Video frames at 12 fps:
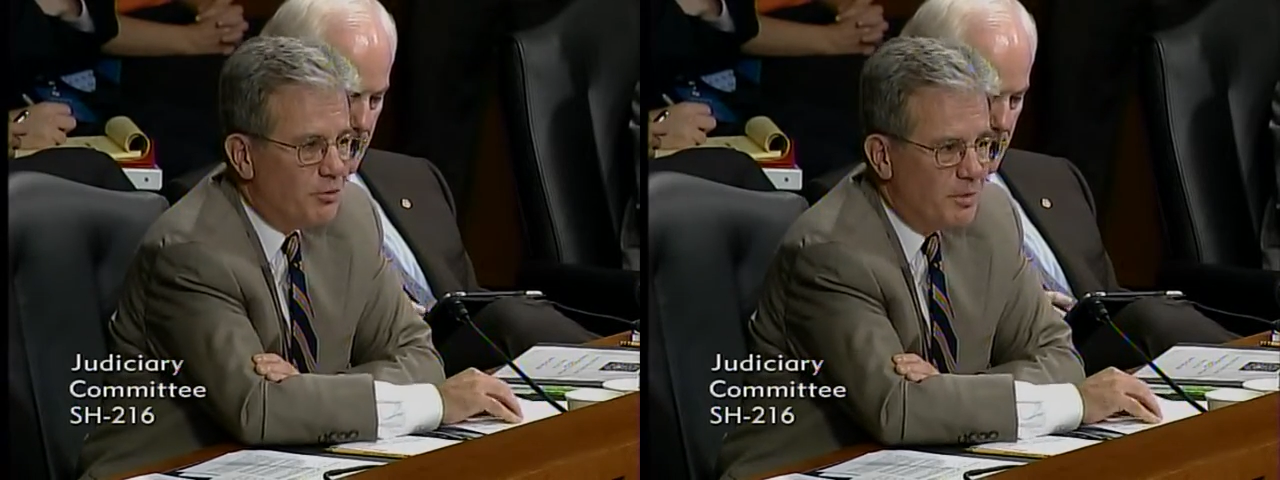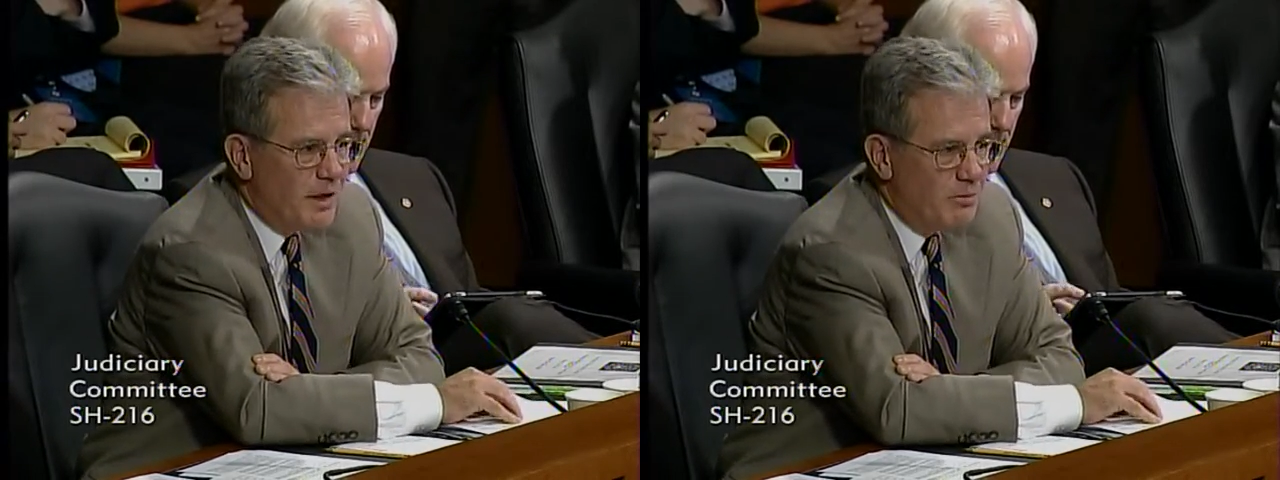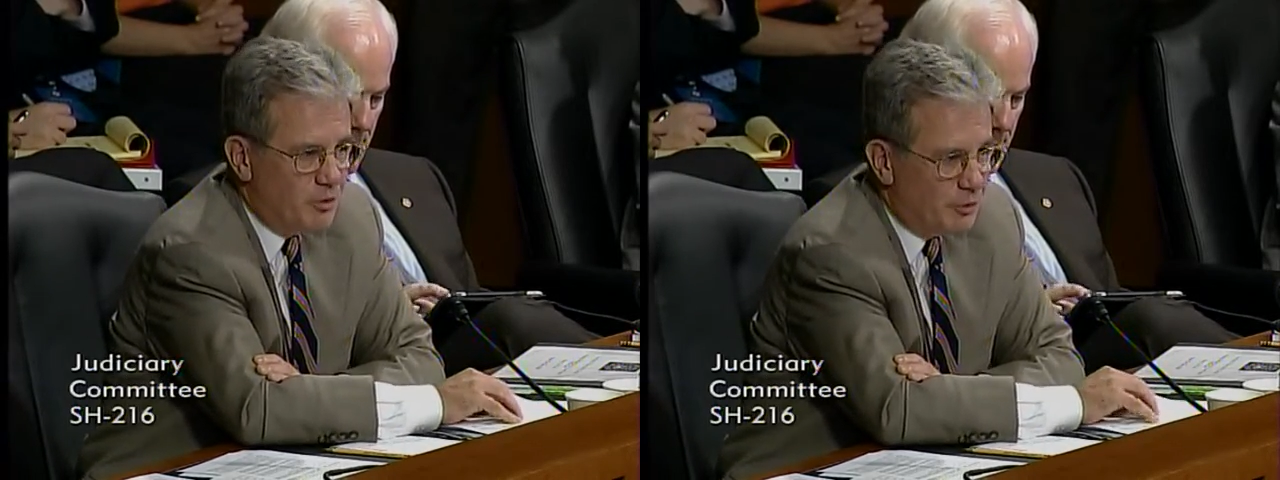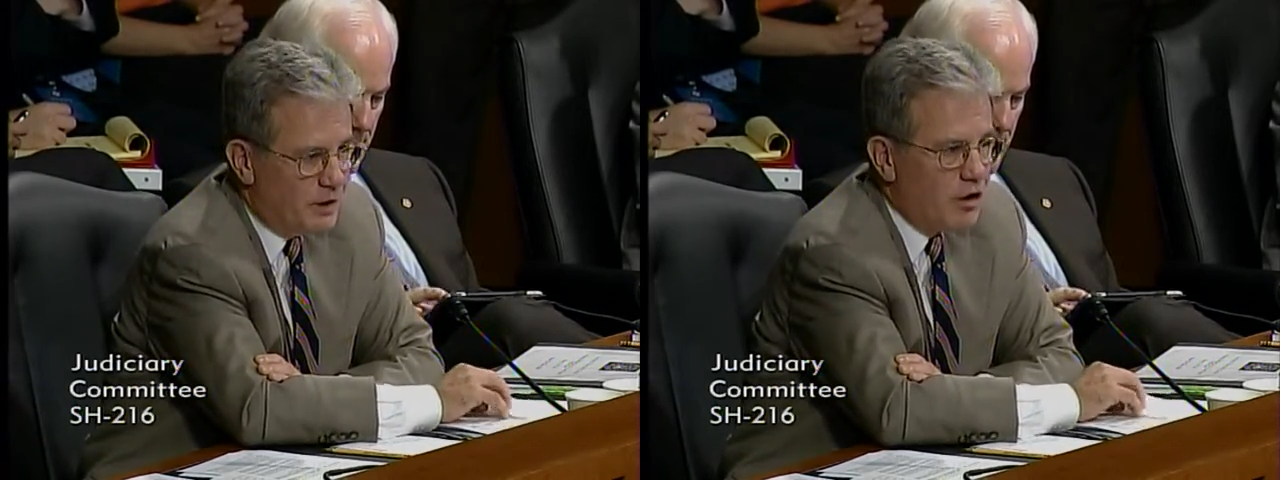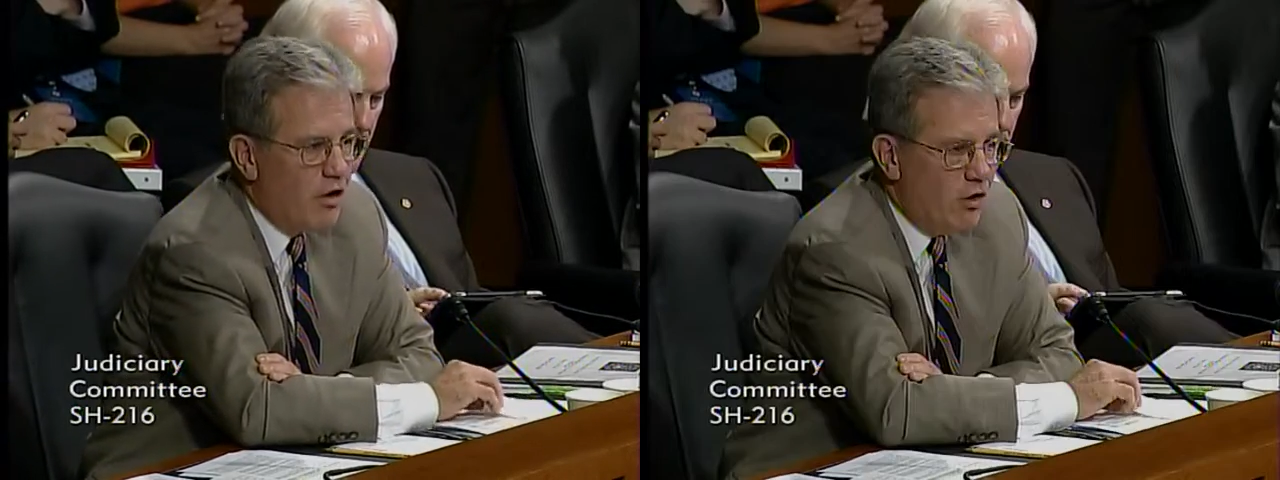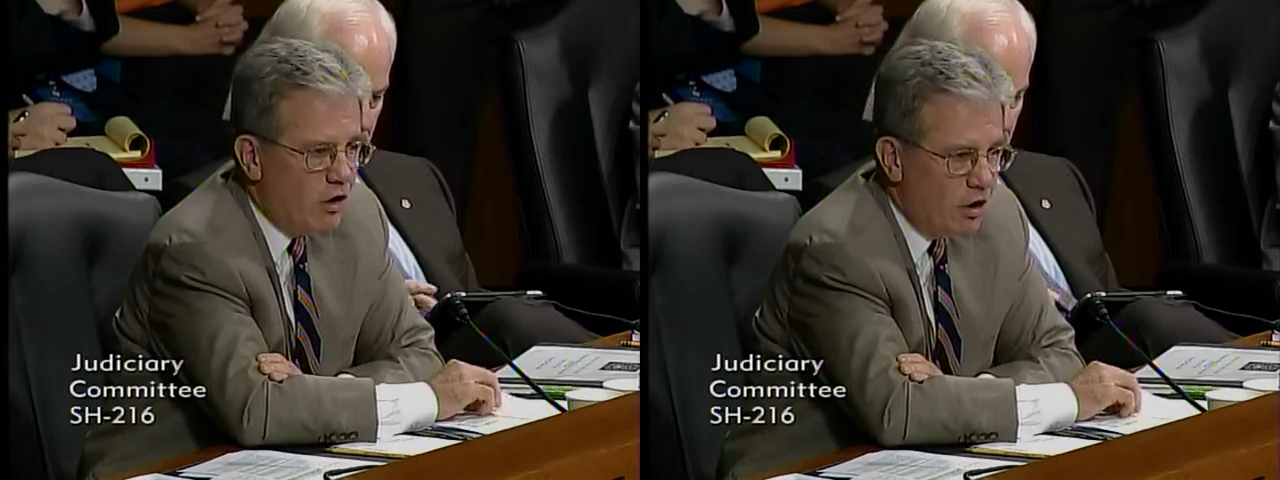be able to
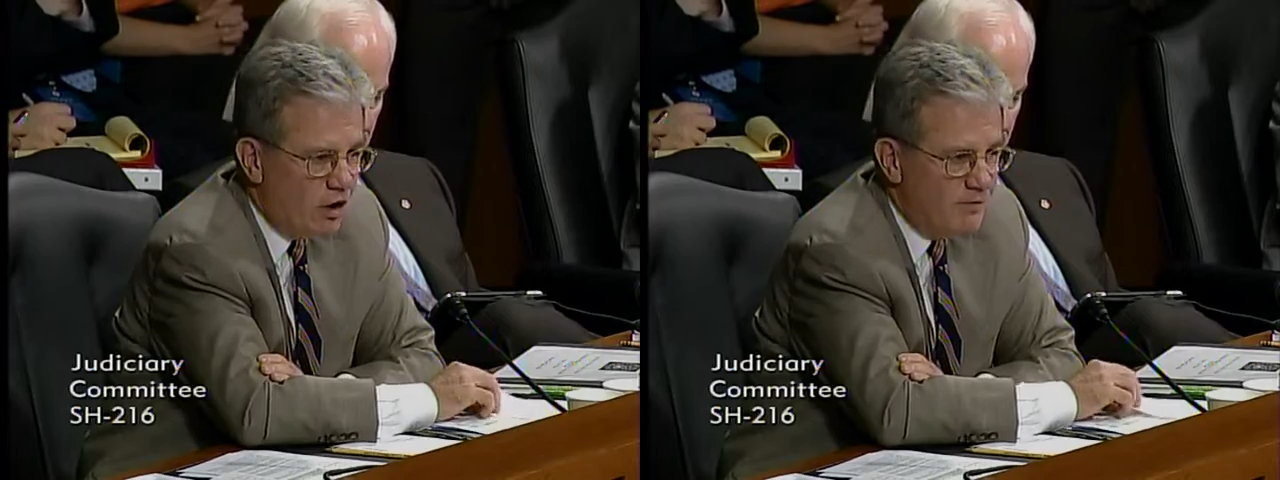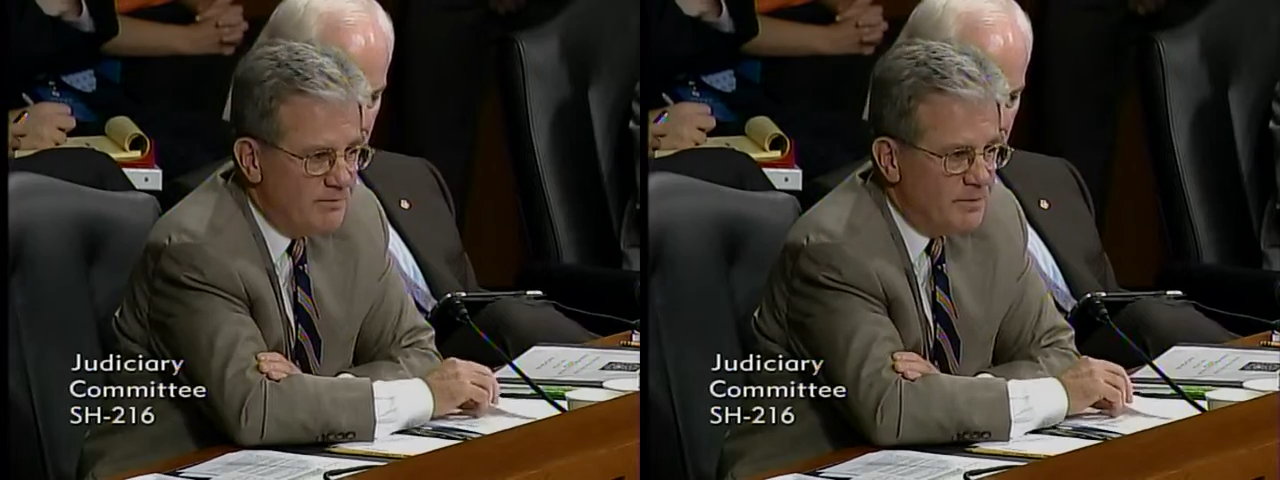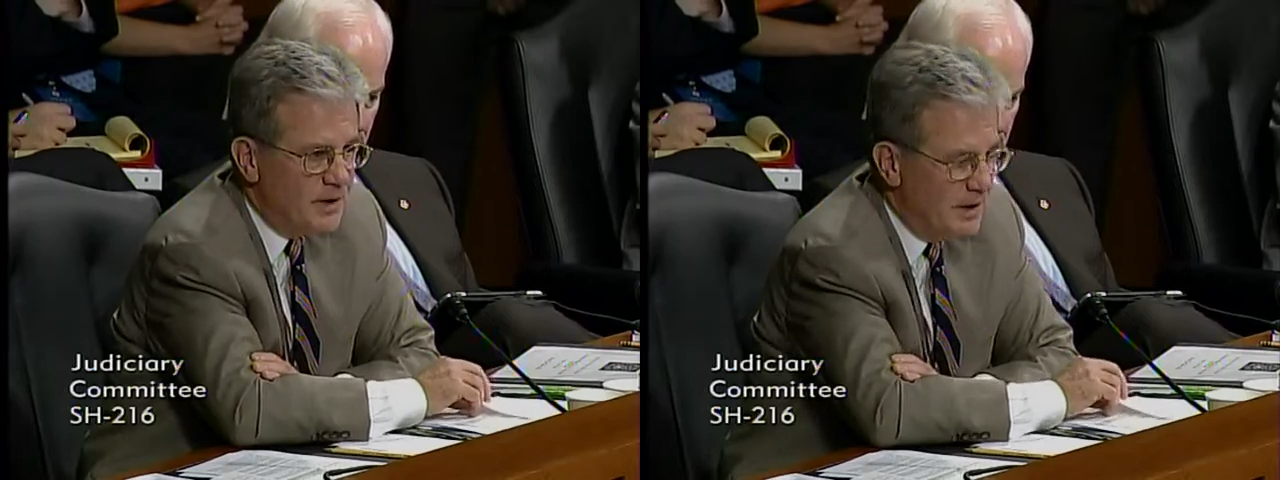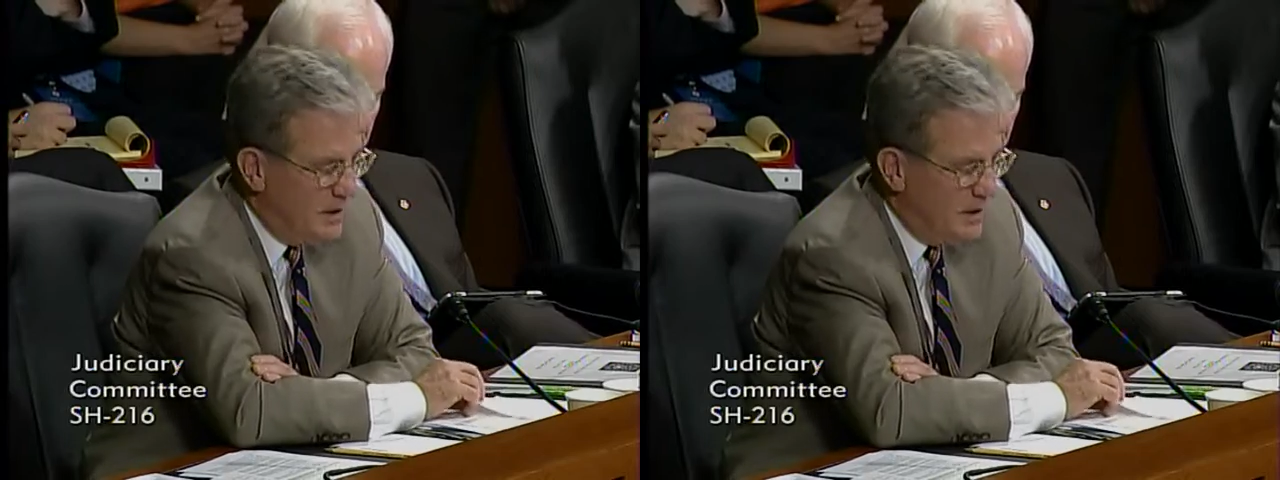recall all of them,